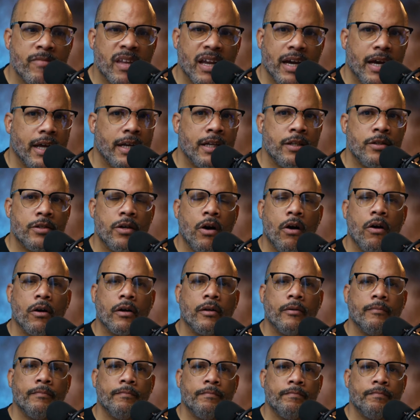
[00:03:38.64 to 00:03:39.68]
I didn't
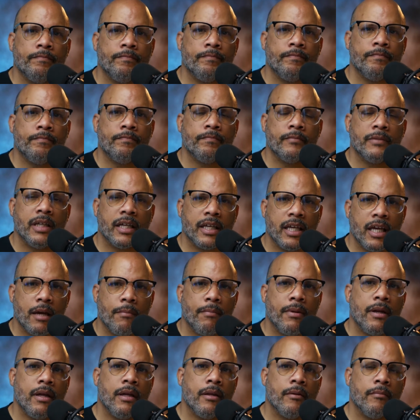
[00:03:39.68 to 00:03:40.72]
talk. I
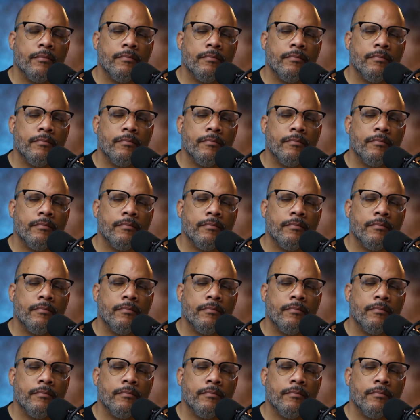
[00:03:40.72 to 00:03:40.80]
kept it in.